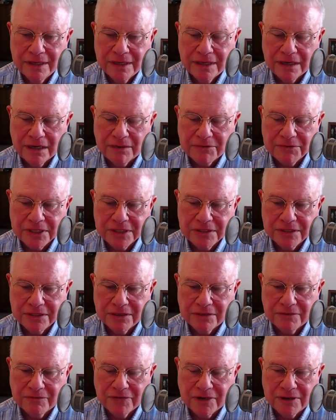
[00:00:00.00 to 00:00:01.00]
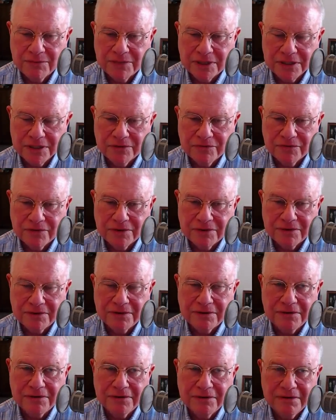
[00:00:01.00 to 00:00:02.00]
And I was still very much of
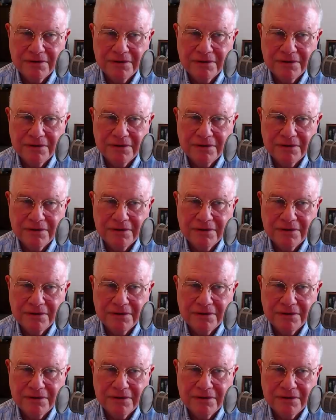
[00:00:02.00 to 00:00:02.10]
an,